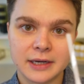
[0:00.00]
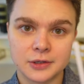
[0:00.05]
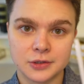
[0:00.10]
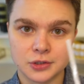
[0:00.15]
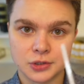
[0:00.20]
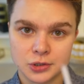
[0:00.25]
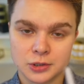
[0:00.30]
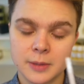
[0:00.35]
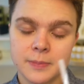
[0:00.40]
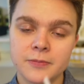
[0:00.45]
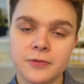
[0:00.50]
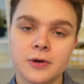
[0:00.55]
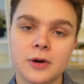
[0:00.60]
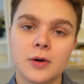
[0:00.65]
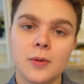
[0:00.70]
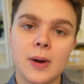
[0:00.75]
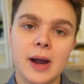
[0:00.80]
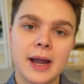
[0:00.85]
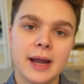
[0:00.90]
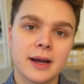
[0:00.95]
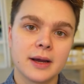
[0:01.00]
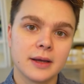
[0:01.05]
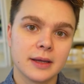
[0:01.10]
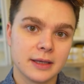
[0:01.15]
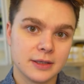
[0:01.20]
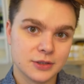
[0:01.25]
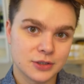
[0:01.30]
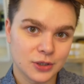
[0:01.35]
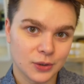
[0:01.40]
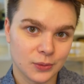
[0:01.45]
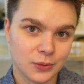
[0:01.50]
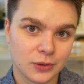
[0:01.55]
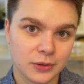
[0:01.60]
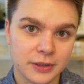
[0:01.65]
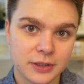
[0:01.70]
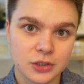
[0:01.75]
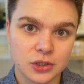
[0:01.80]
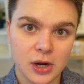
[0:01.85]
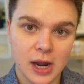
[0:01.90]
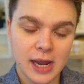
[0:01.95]
your strip for a while and
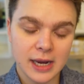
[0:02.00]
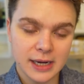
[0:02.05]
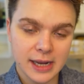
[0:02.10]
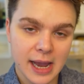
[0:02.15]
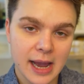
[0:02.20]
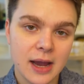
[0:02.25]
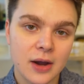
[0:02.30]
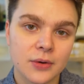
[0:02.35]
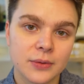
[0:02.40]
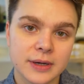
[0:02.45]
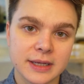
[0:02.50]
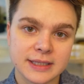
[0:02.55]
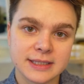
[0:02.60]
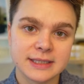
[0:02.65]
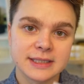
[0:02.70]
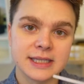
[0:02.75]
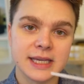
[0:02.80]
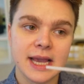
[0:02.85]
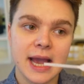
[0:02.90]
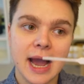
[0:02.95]
totally dry down and see